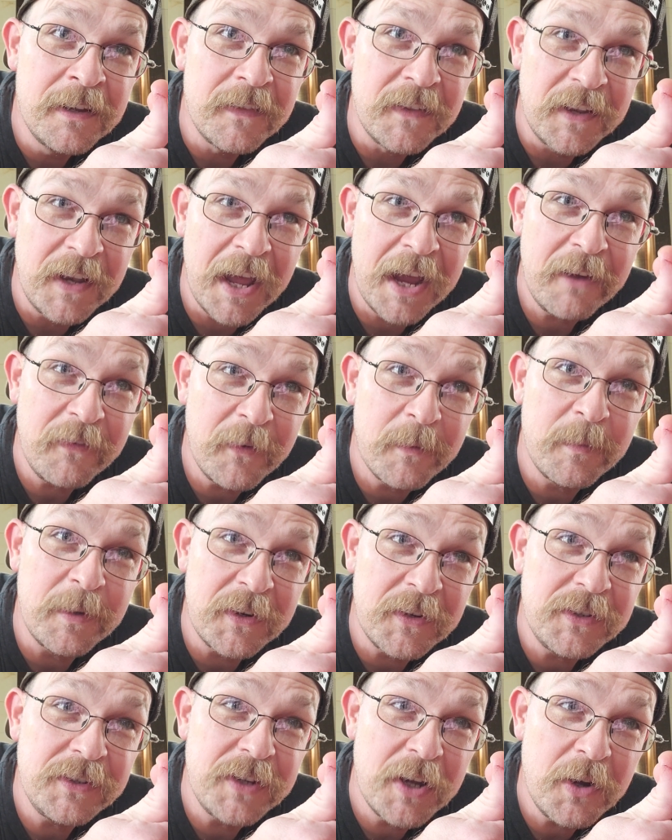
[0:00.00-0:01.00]
The knife I'm going
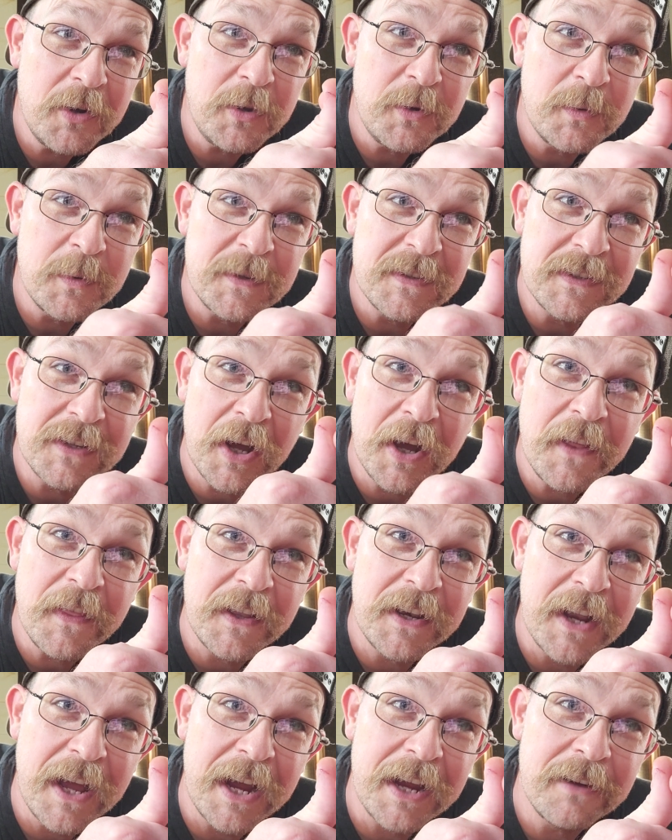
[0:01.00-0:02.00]
to show you is not the
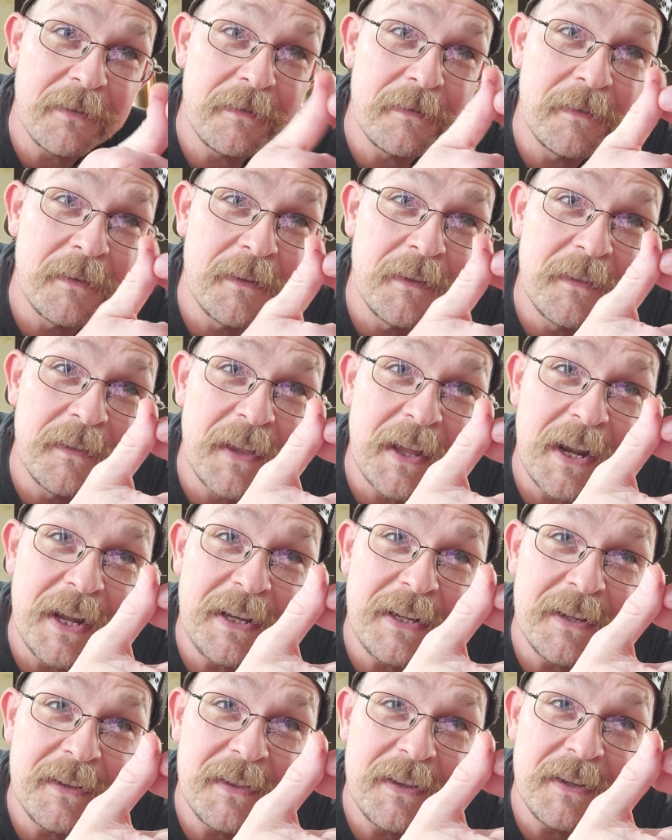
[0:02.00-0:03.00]
knife that I
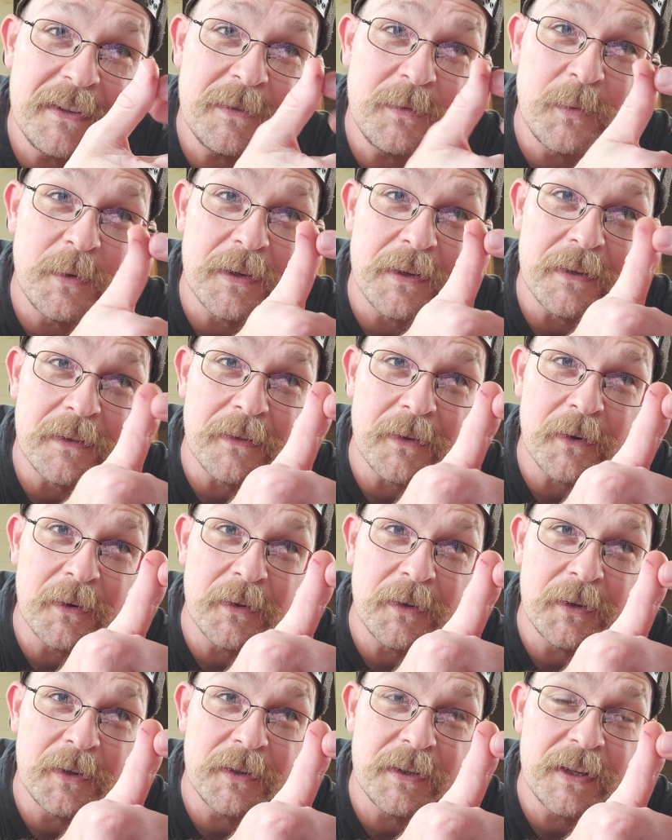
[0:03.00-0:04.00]
did this with
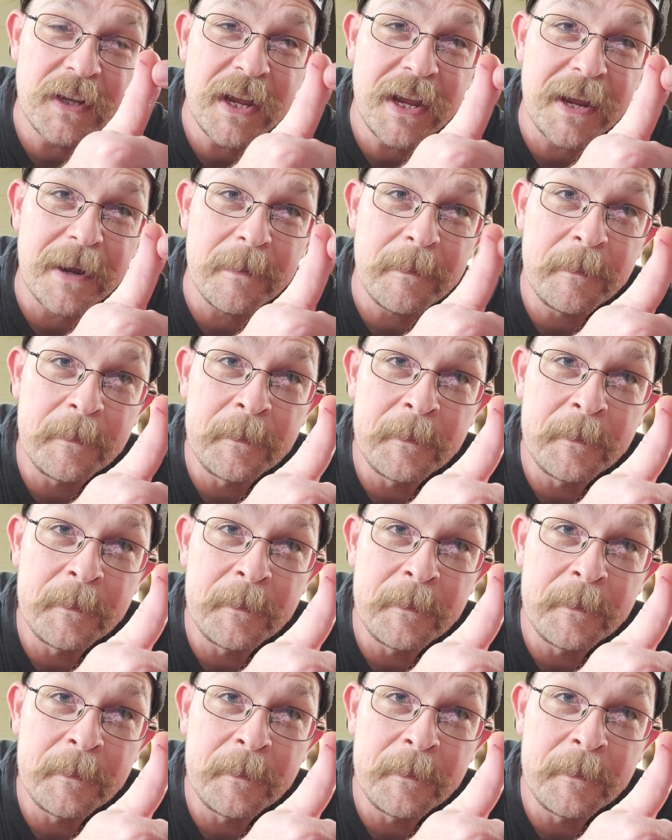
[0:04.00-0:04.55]
earlier today.